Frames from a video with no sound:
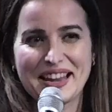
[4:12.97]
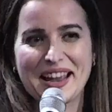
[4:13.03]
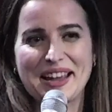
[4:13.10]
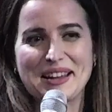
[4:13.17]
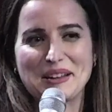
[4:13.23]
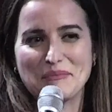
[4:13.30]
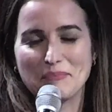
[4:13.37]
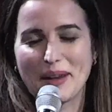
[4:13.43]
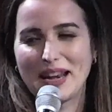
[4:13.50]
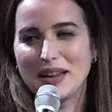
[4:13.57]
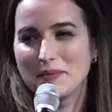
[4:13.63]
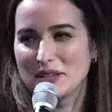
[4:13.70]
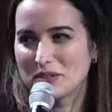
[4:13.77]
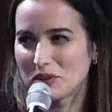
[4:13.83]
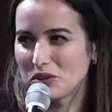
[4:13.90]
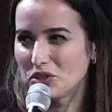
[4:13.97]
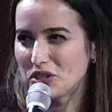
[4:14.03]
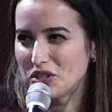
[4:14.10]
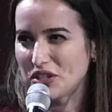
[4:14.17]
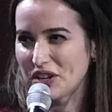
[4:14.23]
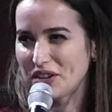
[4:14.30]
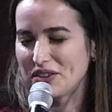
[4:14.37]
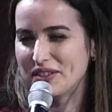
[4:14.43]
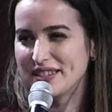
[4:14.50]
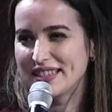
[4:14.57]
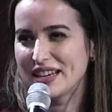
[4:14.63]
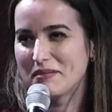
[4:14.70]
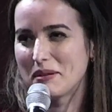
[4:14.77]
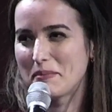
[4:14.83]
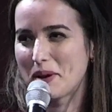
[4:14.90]
My name is Rosha Jones, and
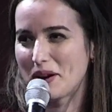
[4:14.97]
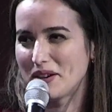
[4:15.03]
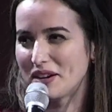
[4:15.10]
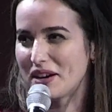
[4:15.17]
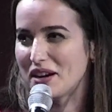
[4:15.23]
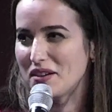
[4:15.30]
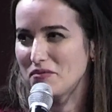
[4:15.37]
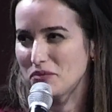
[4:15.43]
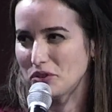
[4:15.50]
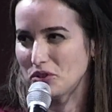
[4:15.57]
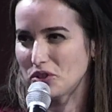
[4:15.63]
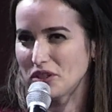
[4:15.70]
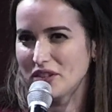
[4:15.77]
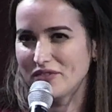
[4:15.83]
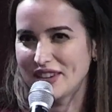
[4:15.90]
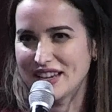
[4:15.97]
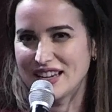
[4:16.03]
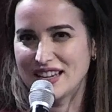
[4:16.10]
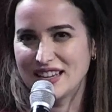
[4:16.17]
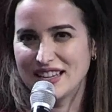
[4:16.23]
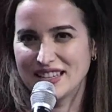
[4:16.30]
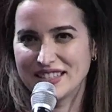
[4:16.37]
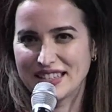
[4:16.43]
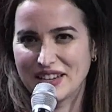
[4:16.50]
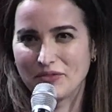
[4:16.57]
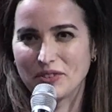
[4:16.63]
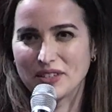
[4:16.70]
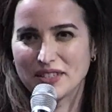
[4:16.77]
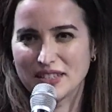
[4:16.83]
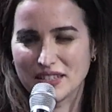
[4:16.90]
I'm a partner at Folger Levin in San
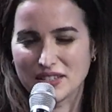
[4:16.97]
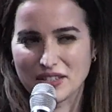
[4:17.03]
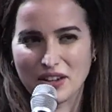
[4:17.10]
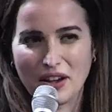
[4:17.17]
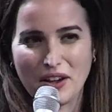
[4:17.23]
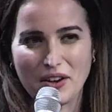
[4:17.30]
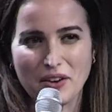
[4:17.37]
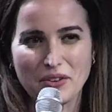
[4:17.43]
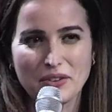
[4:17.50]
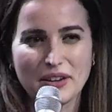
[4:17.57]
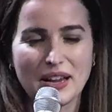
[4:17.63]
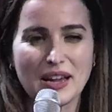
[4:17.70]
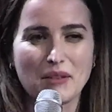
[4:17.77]
Francisco.